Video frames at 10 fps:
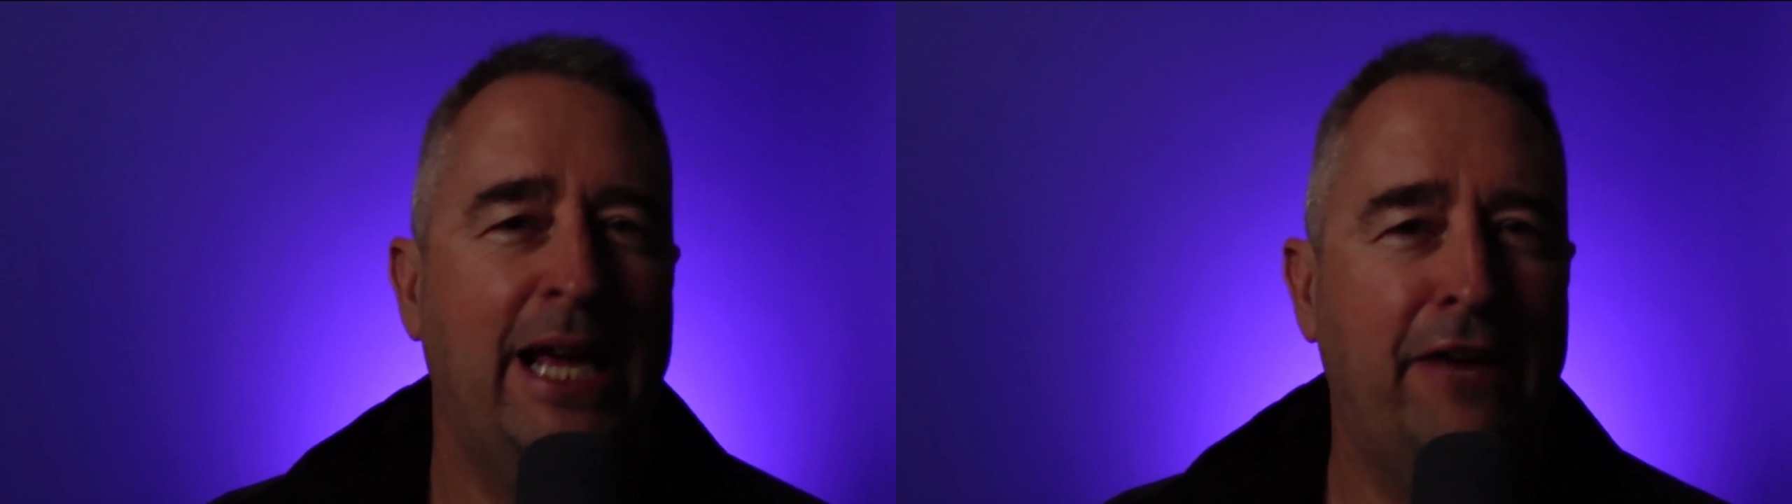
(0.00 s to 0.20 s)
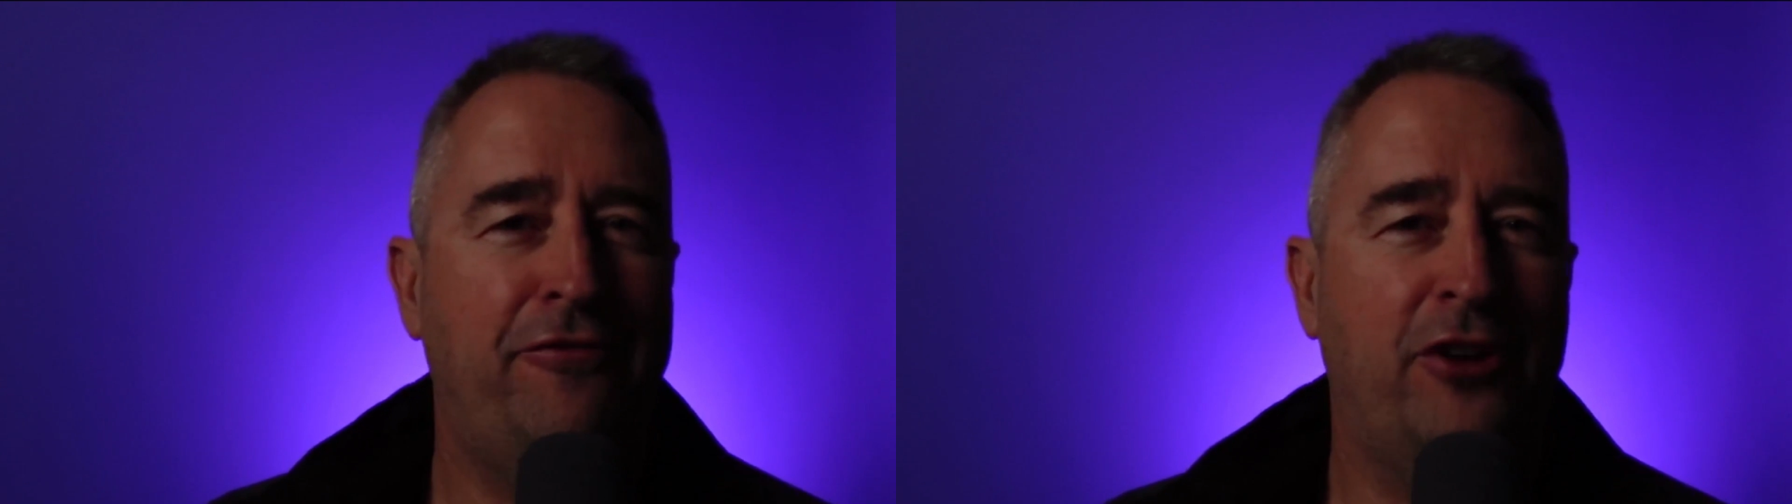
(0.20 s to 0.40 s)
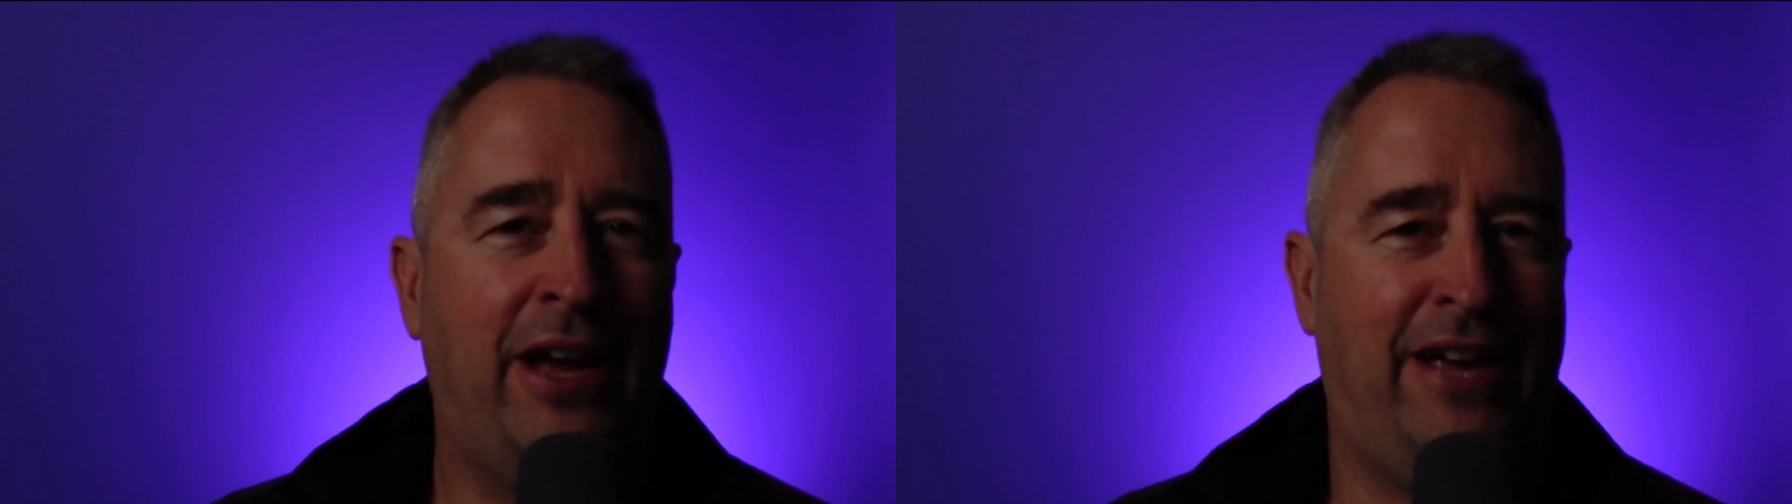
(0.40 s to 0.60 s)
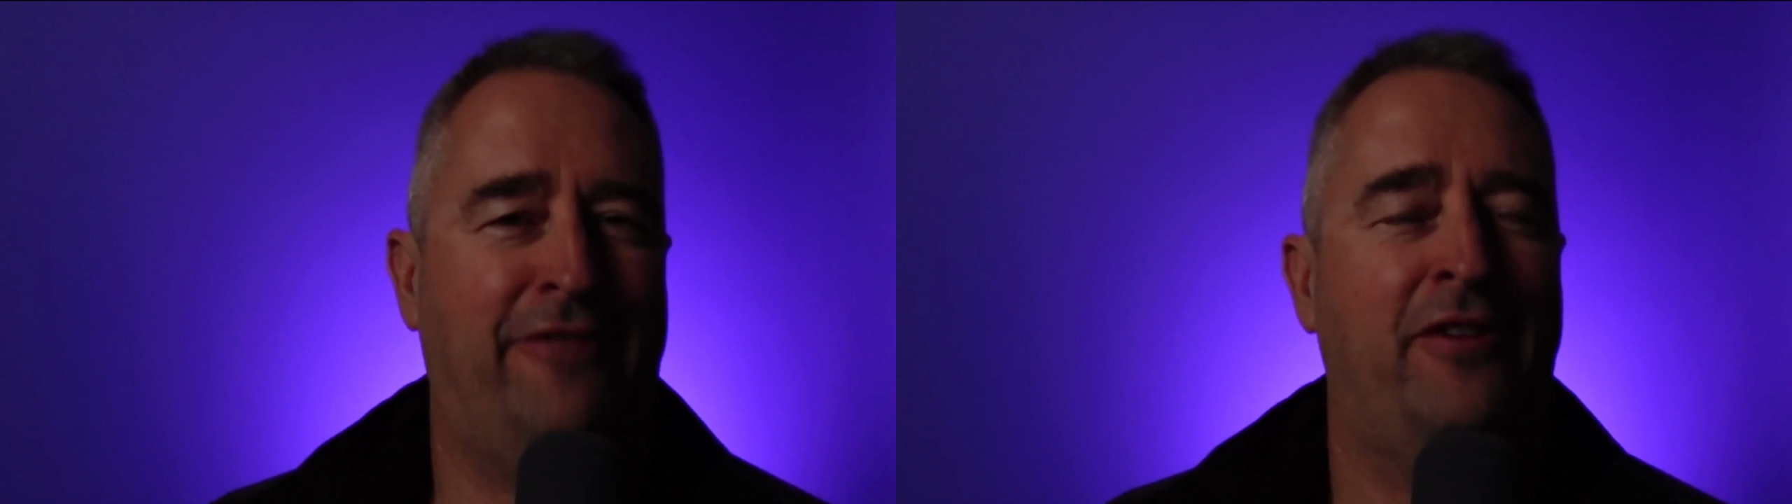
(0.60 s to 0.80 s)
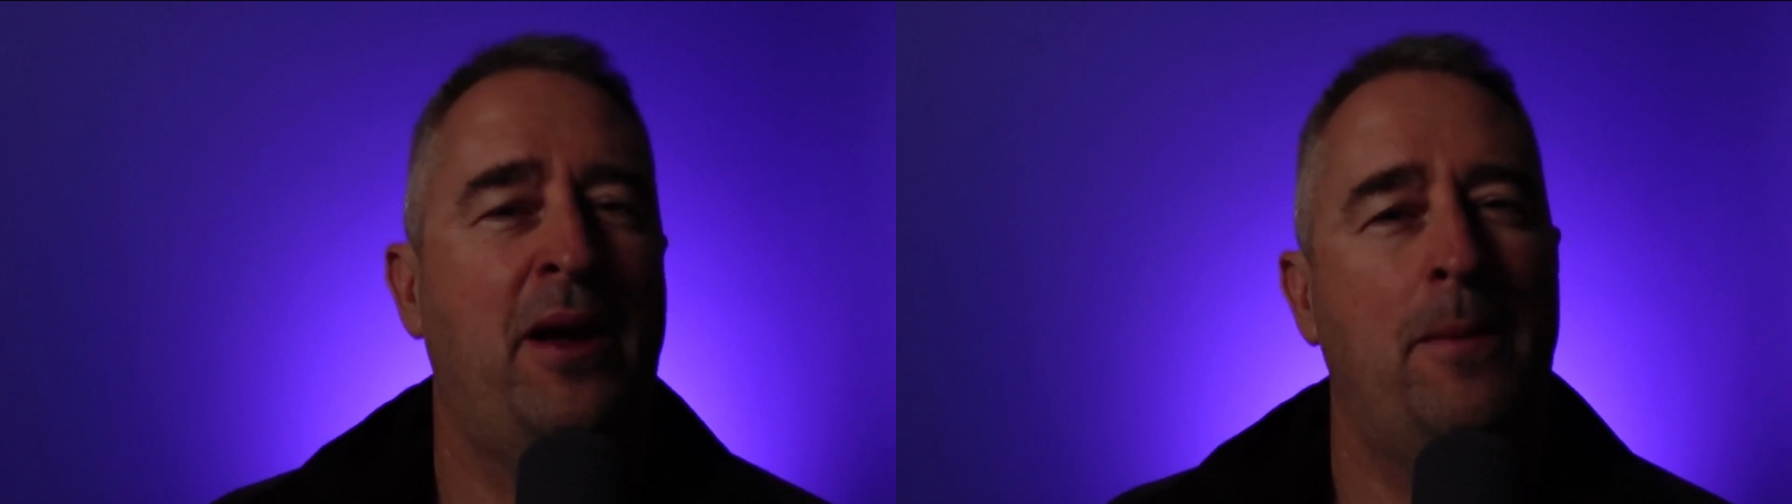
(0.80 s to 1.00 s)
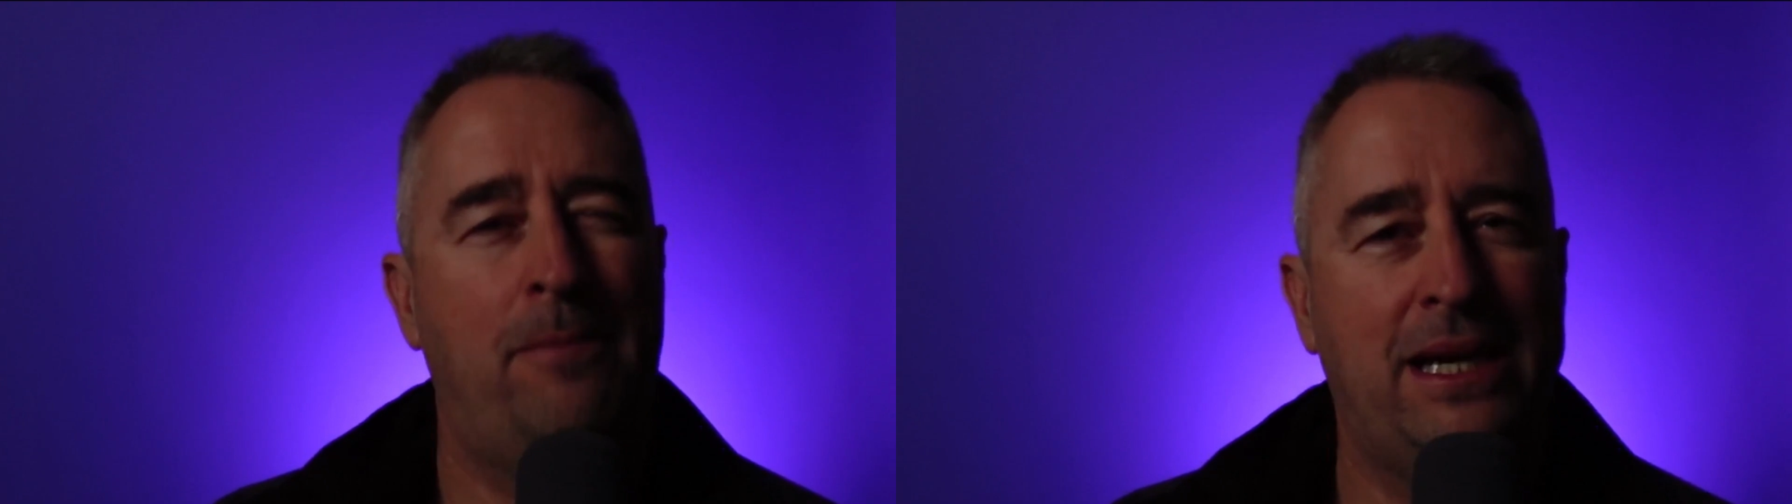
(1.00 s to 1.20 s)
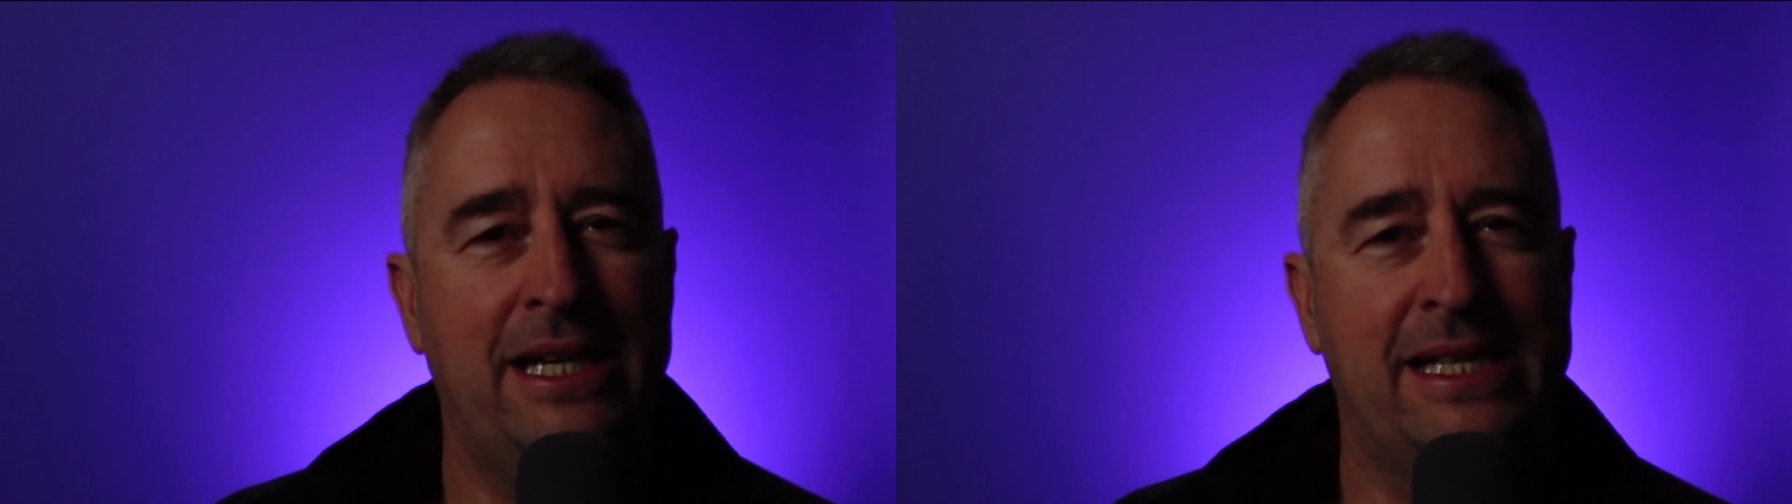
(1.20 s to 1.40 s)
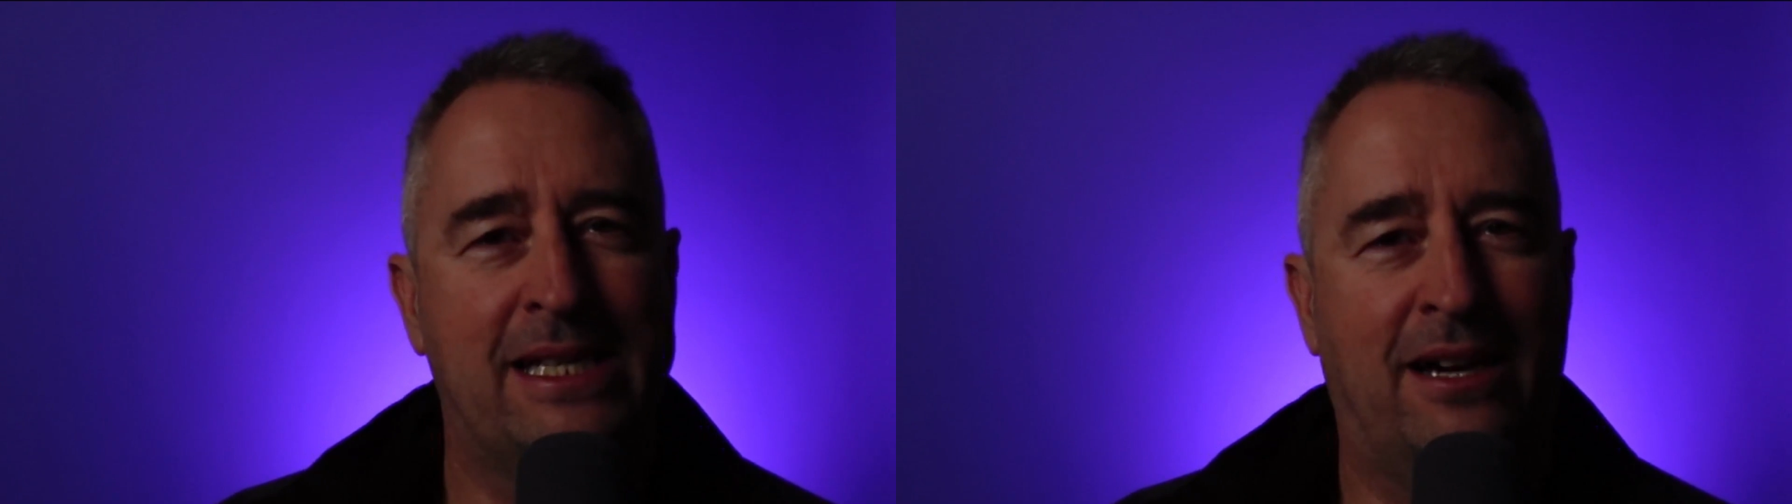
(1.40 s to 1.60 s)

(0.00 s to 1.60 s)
If you have, please